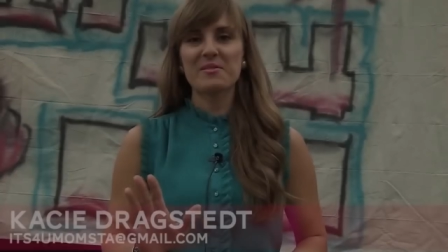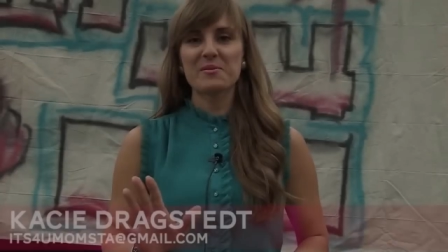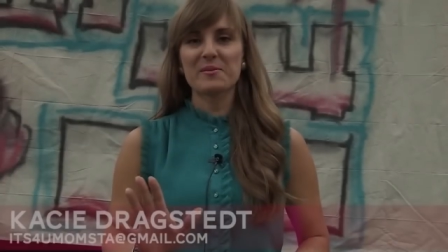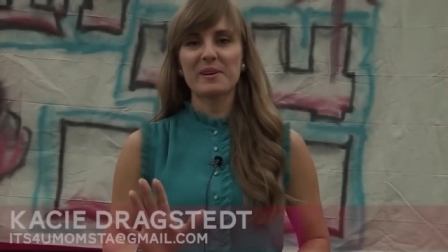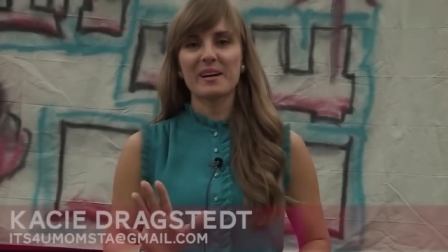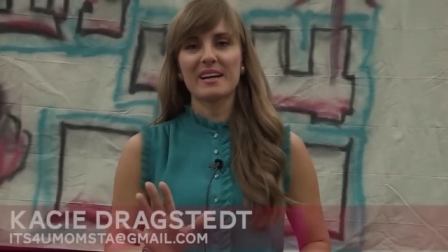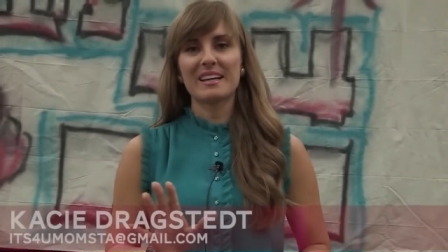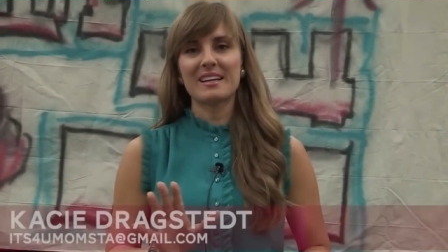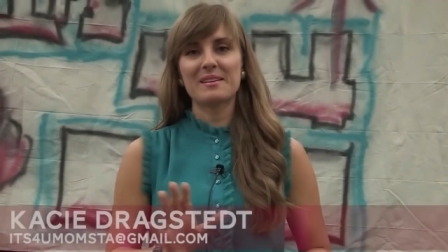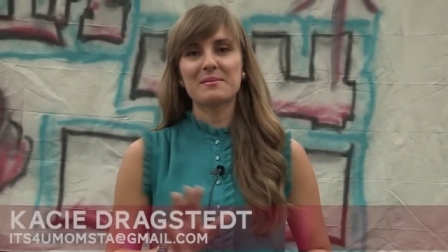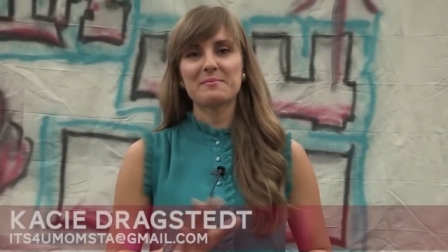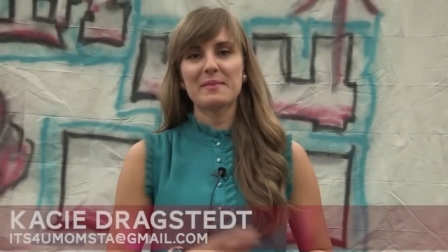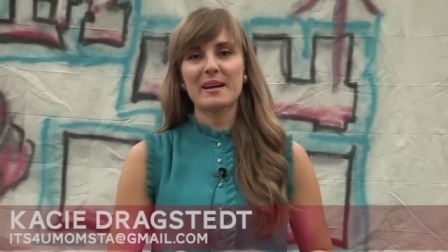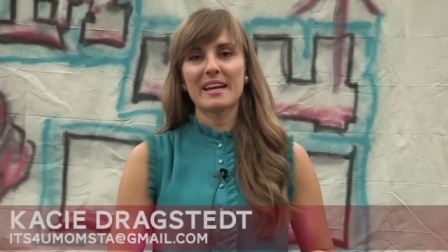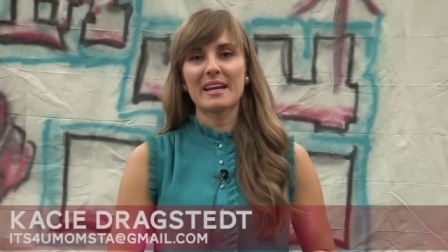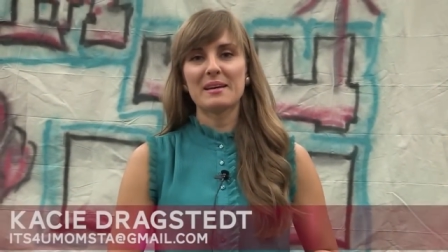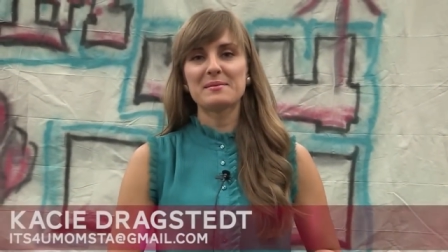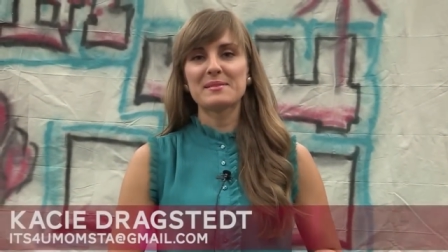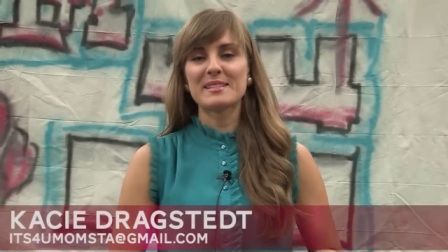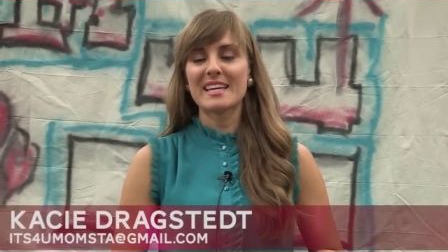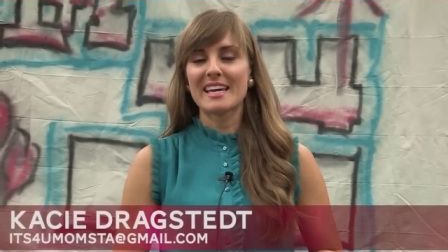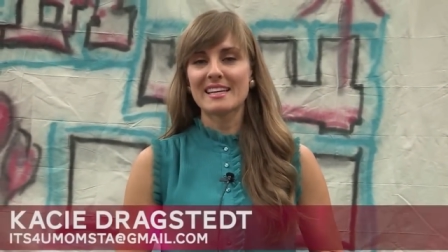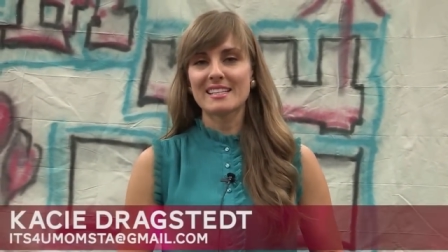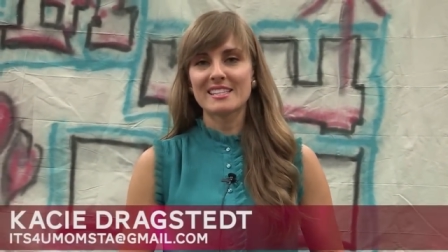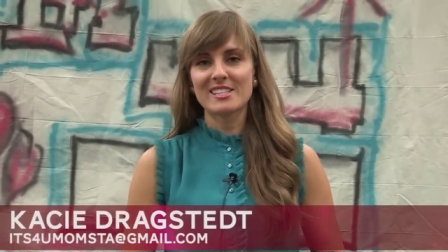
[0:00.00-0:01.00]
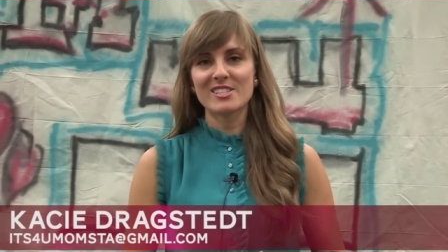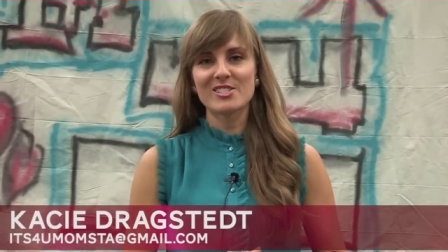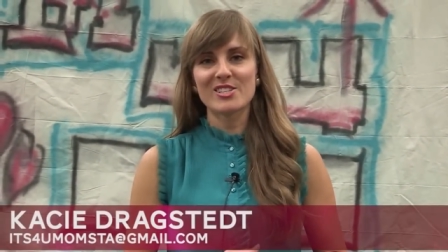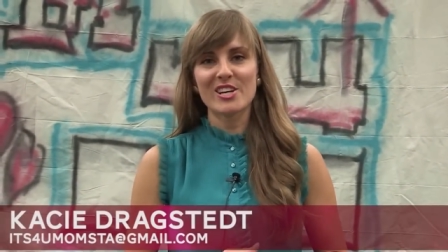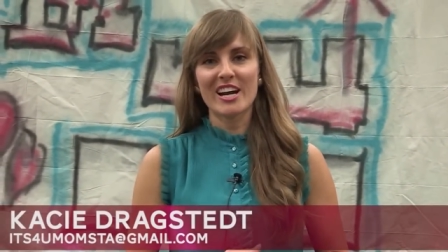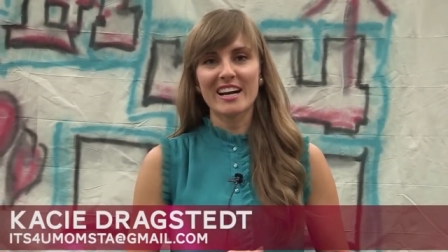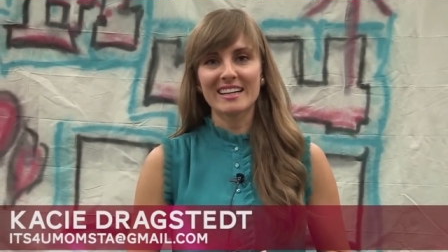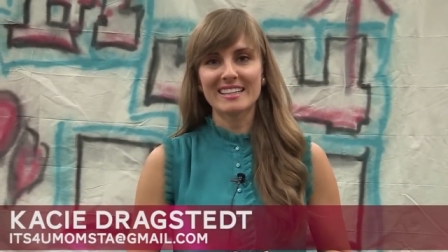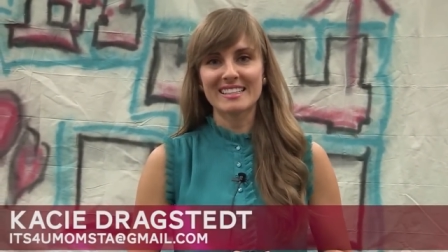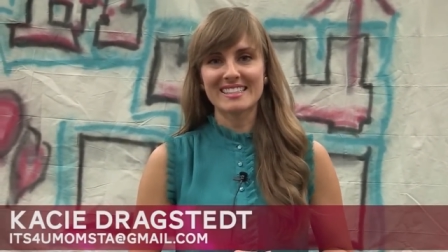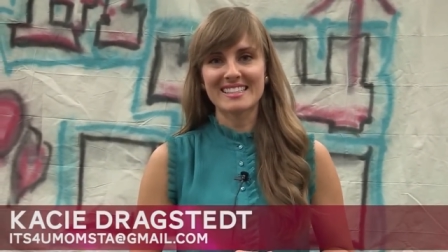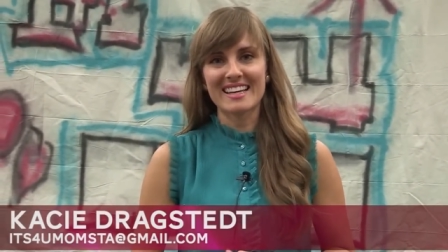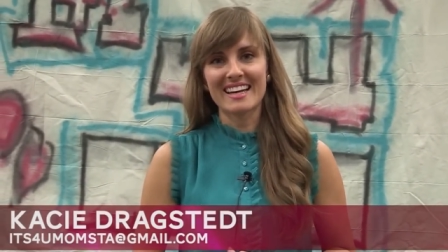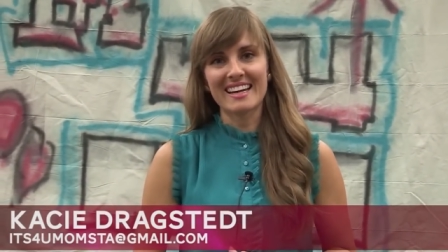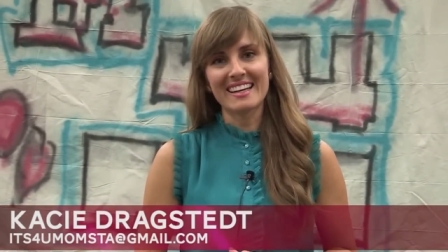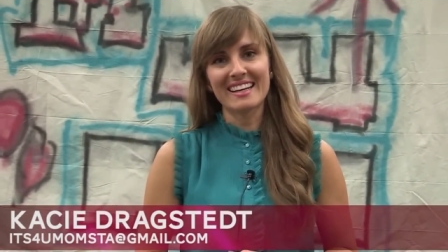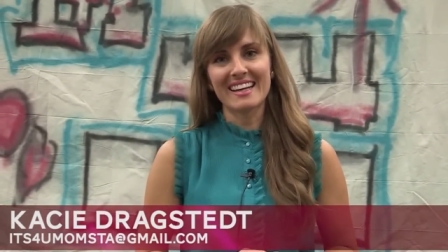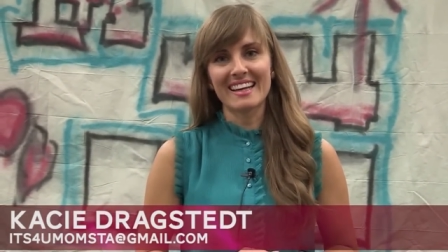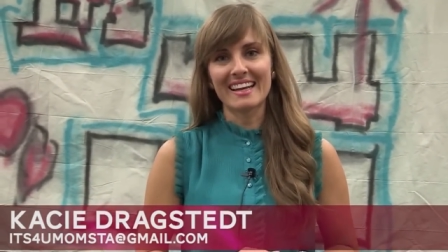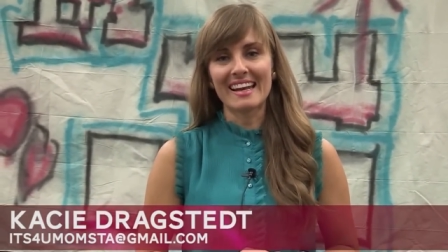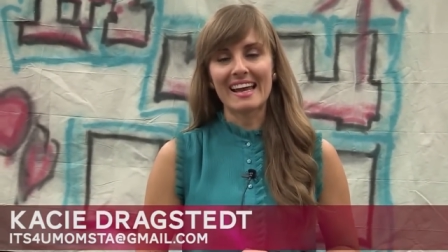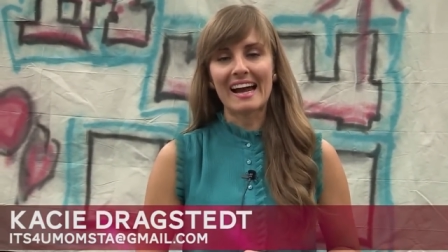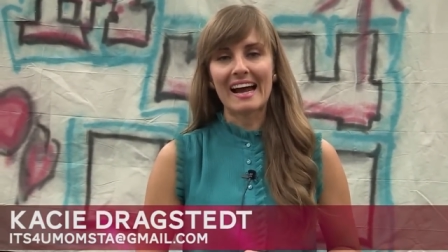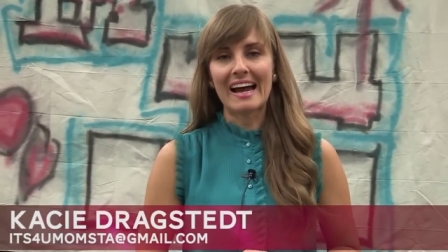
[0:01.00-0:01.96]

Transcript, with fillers: everyone, my name is Casey Dragstedt and